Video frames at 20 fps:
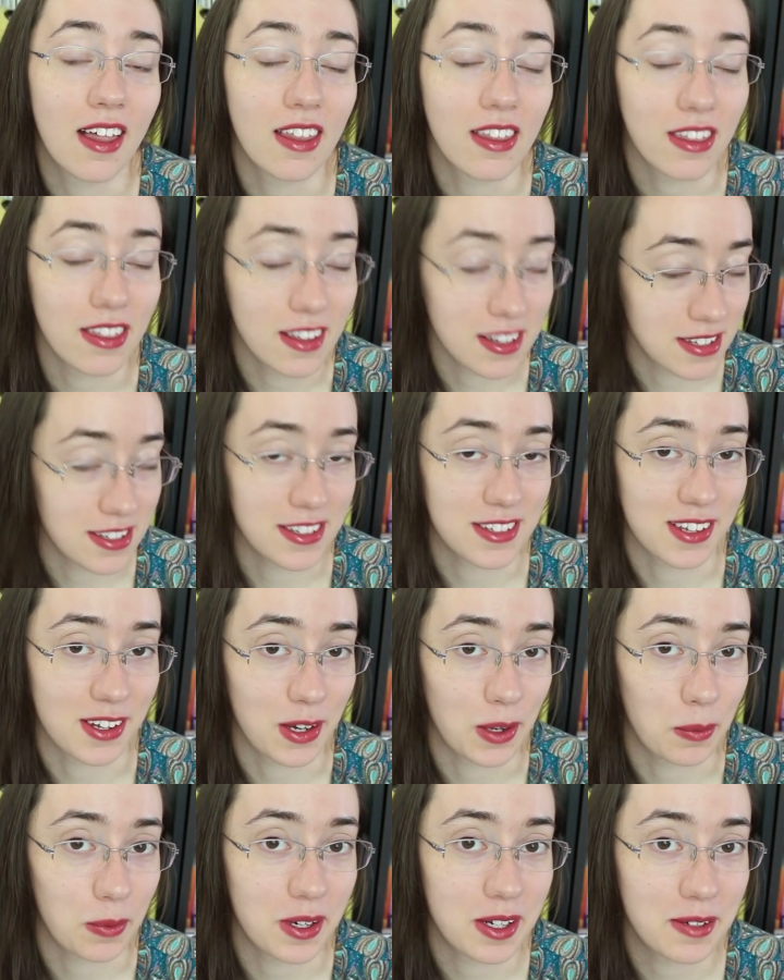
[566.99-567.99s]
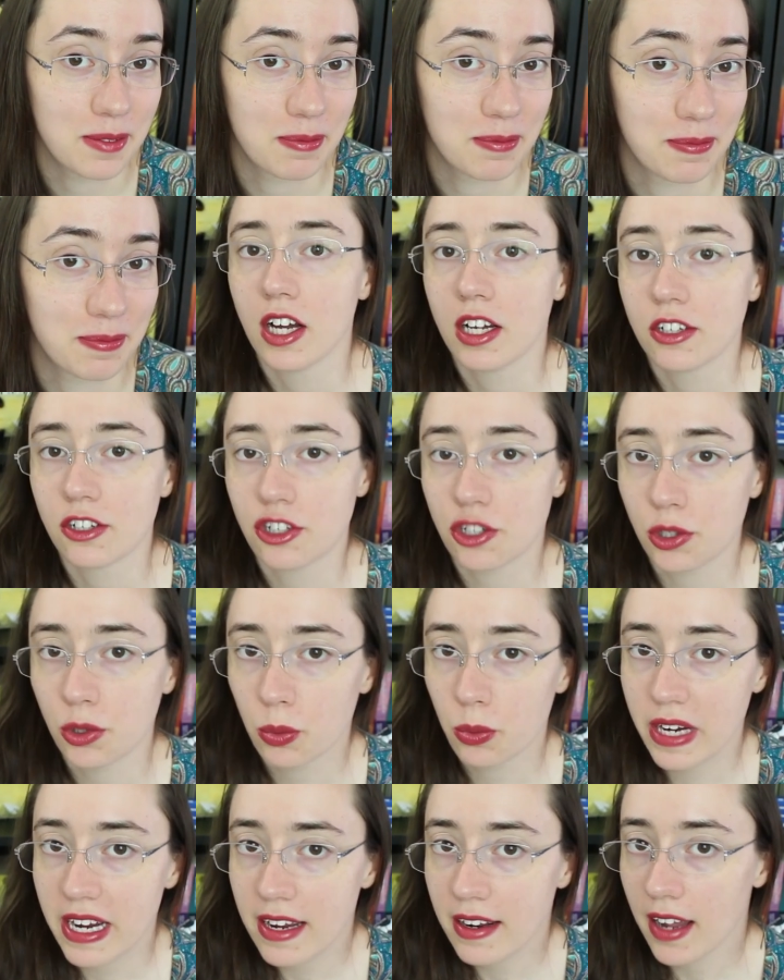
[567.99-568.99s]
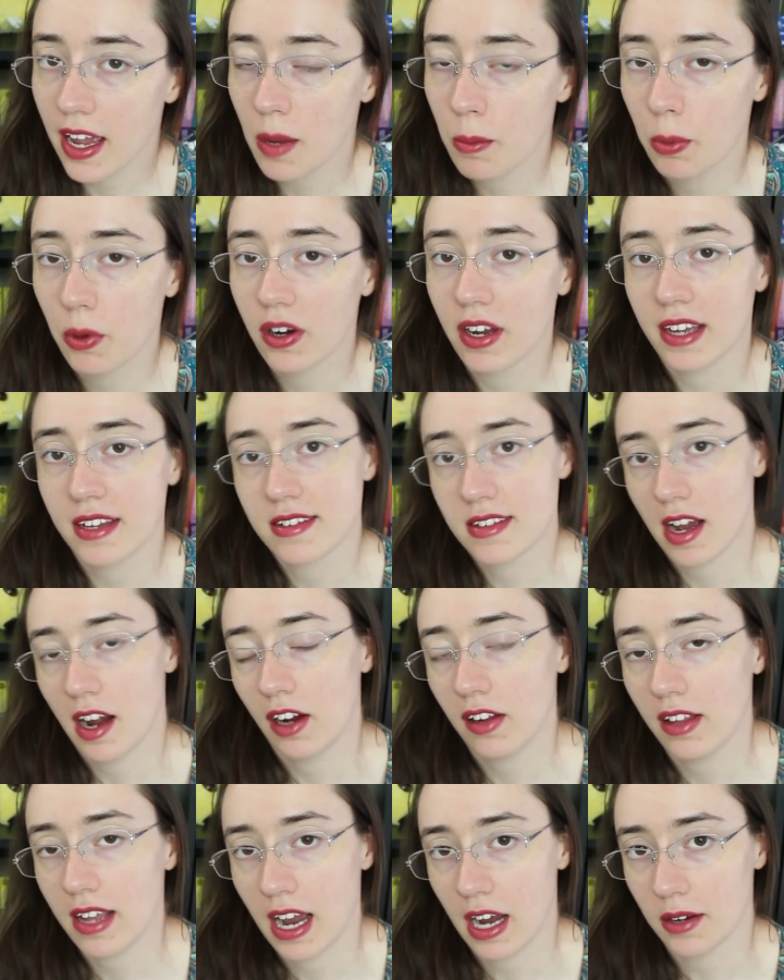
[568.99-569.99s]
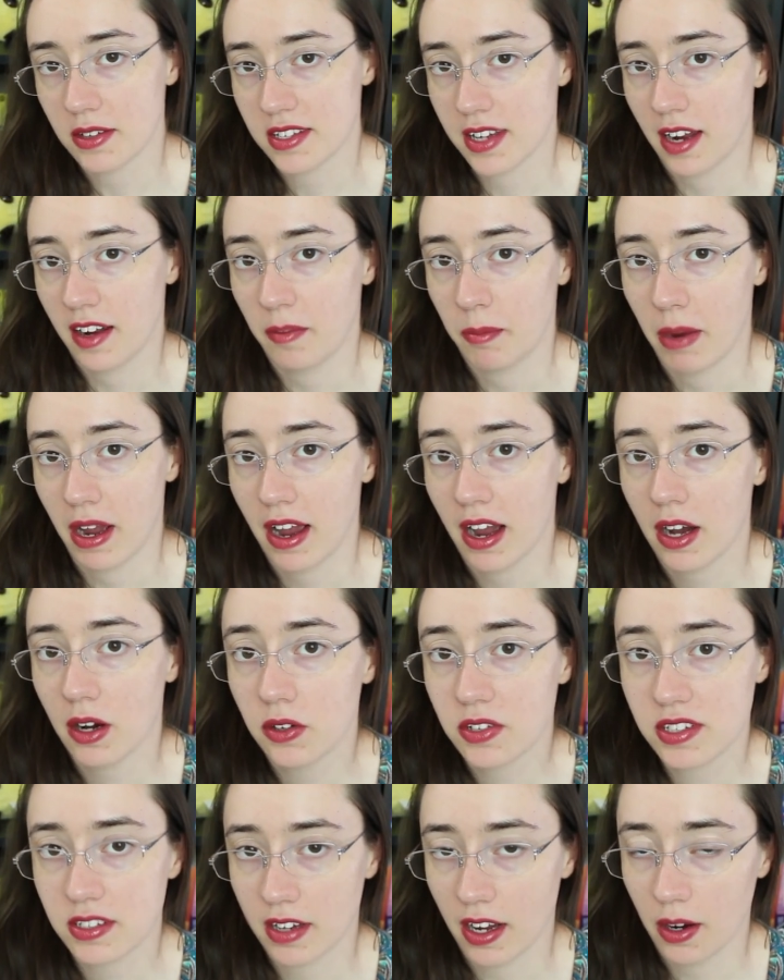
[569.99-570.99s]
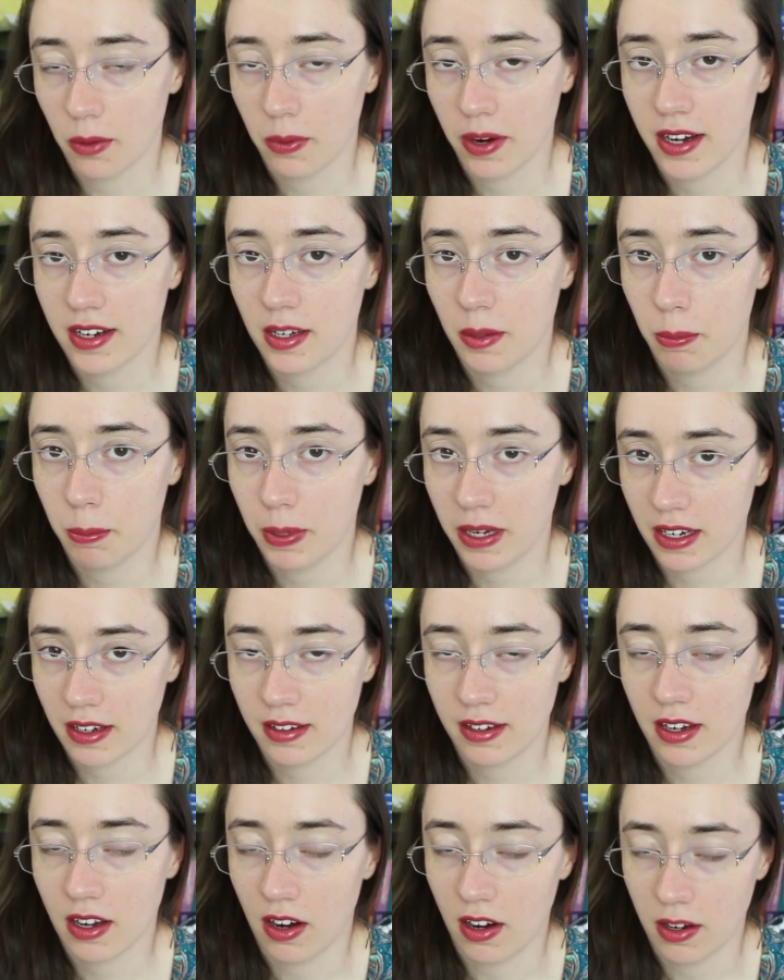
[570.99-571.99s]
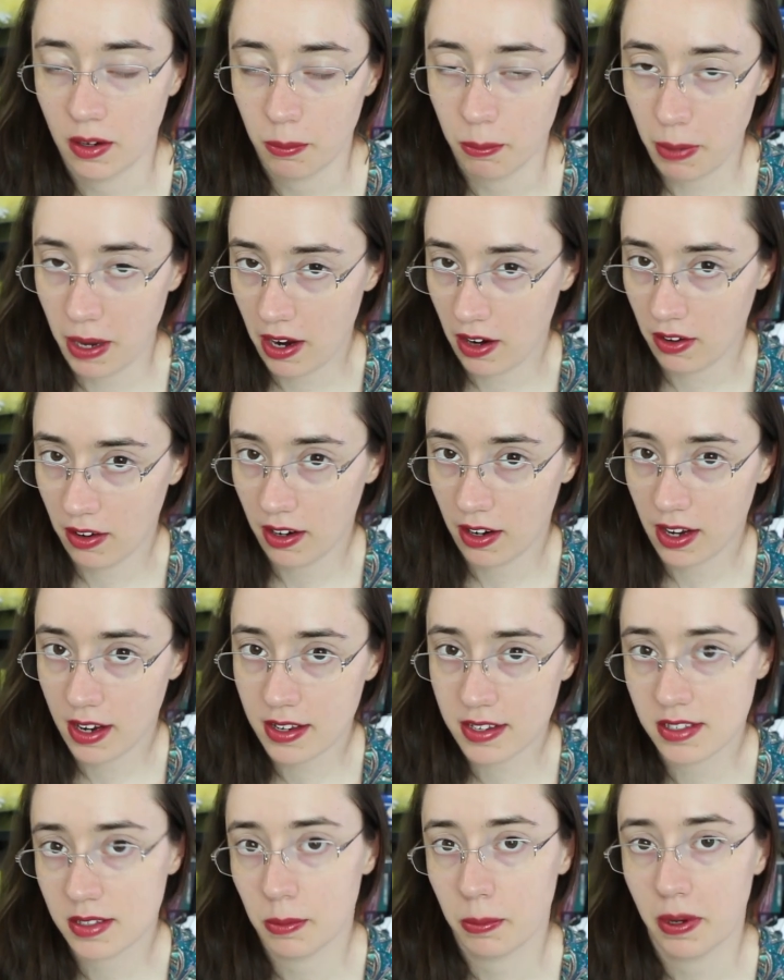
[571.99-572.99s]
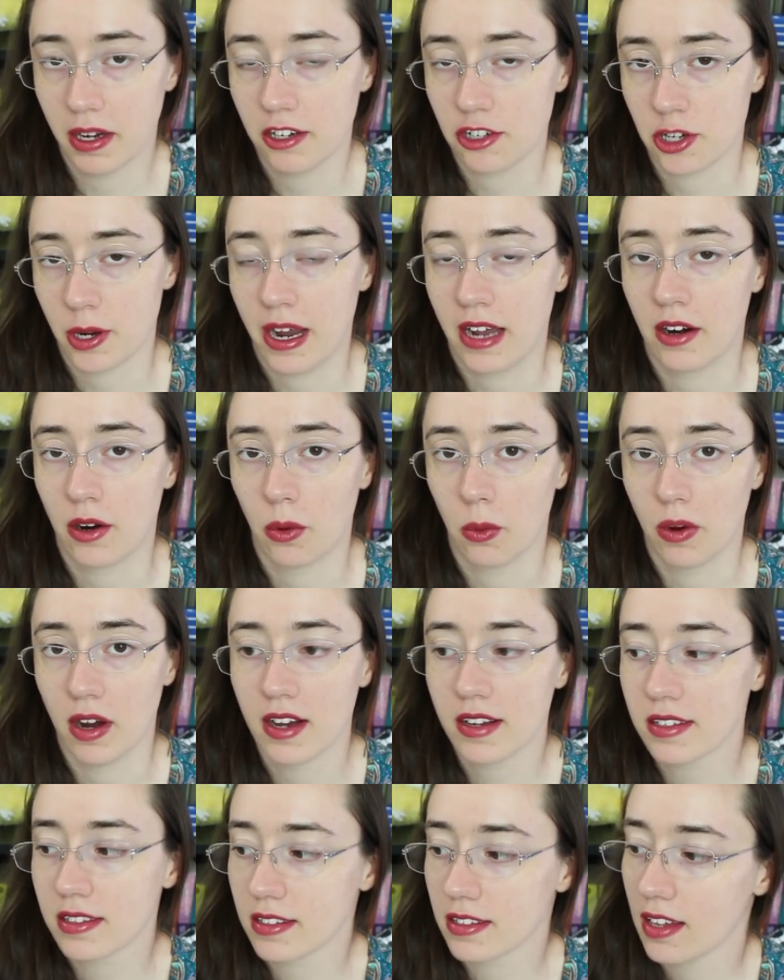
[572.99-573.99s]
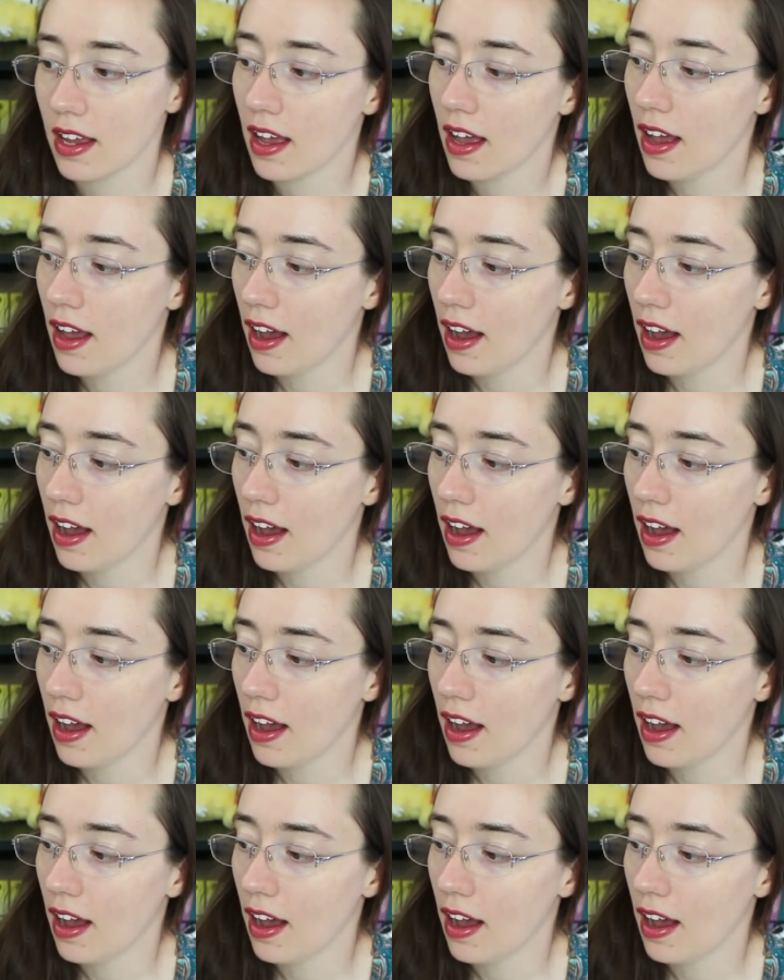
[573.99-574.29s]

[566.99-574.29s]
This is a good one. To read a book entirely outside of my house, I read A Picnic on Paradise by Joanna Russ.